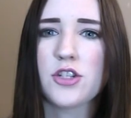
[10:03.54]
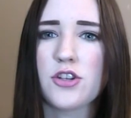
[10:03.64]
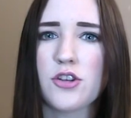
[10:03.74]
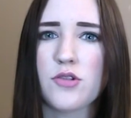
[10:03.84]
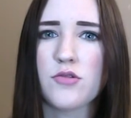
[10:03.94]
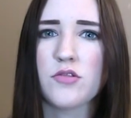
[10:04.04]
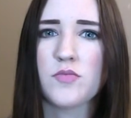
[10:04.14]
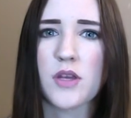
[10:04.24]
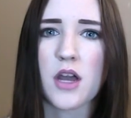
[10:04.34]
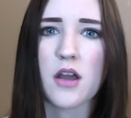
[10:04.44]
to use
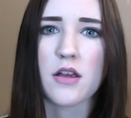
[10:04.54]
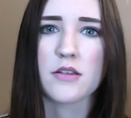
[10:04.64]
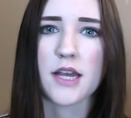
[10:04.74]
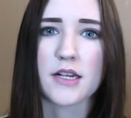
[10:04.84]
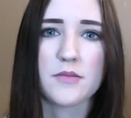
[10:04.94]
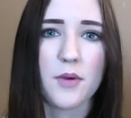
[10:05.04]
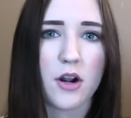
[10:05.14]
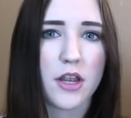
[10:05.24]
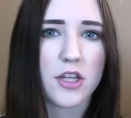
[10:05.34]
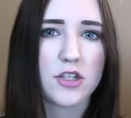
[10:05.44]
because
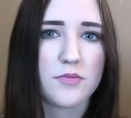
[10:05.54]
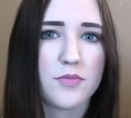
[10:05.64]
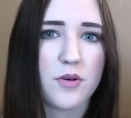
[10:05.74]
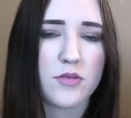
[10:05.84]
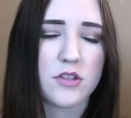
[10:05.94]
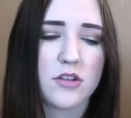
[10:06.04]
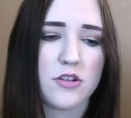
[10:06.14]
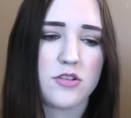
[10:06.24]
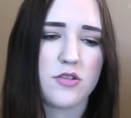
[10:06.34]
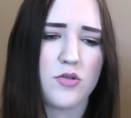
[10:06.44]
Xsparkage posted a
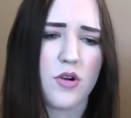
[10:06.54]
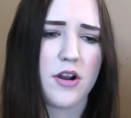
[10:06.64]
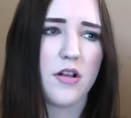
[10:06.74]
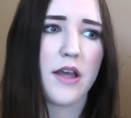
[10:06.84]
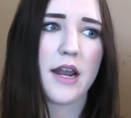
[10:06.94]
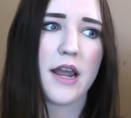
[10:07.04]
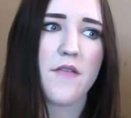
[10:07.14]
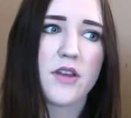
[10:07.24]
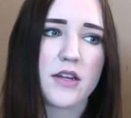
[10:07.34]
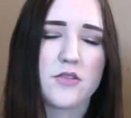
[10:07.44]
tutorial and I
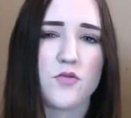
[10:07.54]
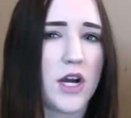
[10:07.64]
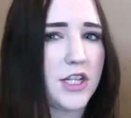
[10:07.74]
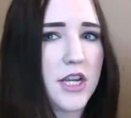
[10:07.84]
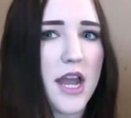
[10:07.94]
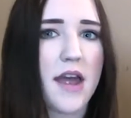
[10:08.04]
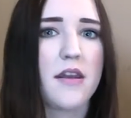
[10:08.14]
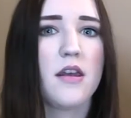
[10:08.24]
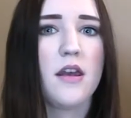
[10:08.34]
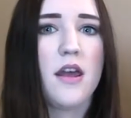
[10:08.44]
haven't got to watch it
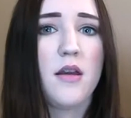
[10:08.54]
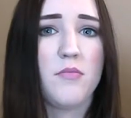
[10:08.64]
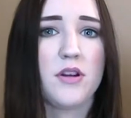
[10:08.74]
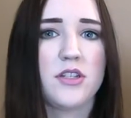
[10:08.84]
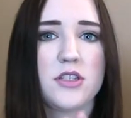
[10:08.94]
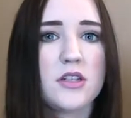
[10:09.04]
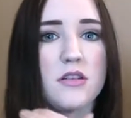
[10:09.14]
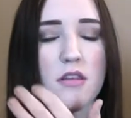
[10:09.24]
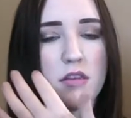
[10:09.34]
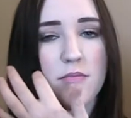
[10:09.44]
yet, but just in
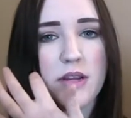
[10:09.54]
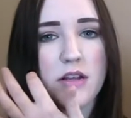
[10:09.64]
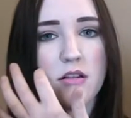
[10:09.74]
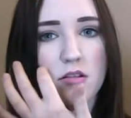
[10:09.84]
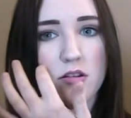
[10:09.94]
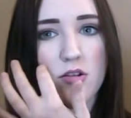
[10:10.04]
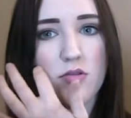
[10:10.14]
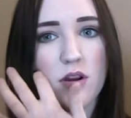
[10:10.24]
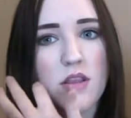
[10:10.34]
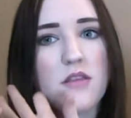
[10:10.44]
the thumbnail
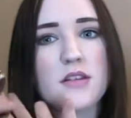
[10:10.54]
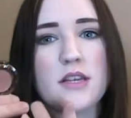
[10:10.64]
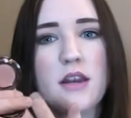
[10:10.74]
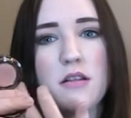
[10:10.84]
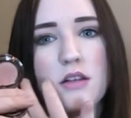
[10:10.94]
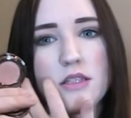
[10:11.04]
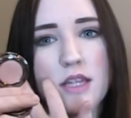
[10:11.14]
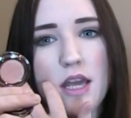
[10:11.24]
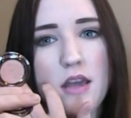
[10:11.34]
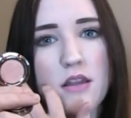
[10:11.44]
alone this kind of looks
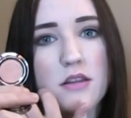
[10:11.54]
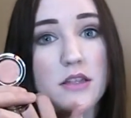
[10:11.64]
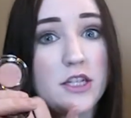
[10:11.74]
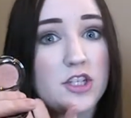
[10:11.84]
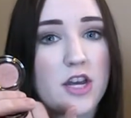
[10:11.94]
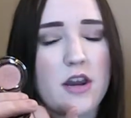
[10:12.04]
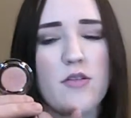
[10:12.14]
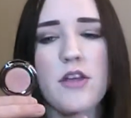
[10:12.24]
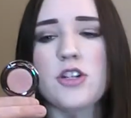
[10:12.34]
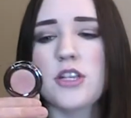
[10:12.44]
like the lid
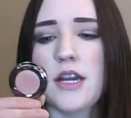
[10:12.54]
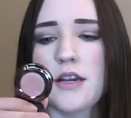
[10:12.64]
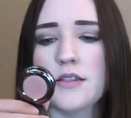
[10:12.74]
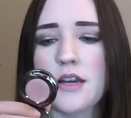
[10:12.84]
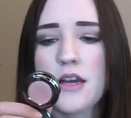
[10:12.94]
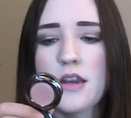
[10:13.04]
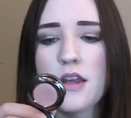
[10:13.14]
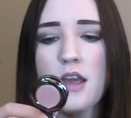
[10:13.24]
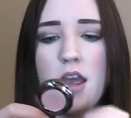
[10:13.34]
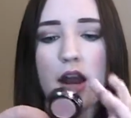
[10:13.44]
shadow that she has on,
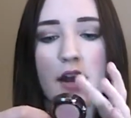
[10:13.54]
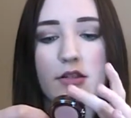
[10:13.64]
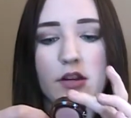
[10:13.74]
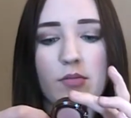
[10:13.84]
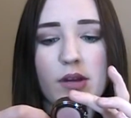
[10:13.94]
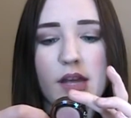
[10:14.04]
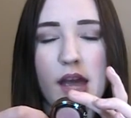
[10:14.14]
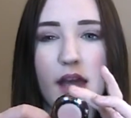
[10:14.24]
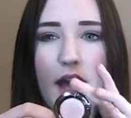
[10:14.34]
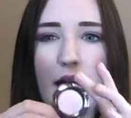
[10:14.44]
and it's Urban
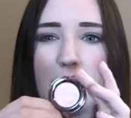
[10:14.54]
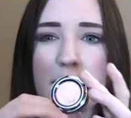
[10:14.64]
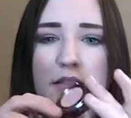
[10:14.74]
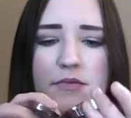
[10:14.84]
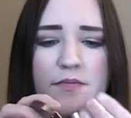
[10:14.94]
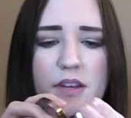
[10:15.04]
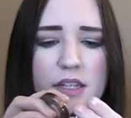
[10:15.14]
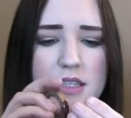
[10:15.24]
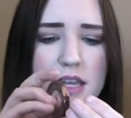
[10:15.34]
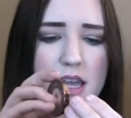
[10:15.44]
Decay X.
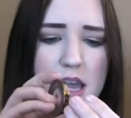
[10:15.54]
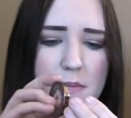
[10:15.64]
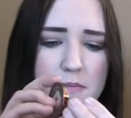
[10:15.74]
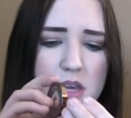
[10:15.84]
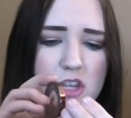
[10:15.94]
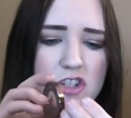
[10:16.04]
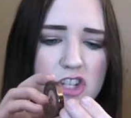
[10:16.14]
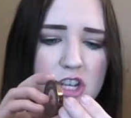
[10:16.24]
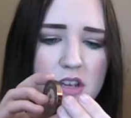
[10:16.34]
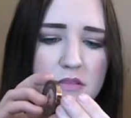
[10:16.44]
It's like a
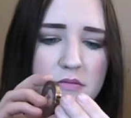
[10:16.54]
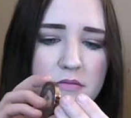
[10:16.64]
peachy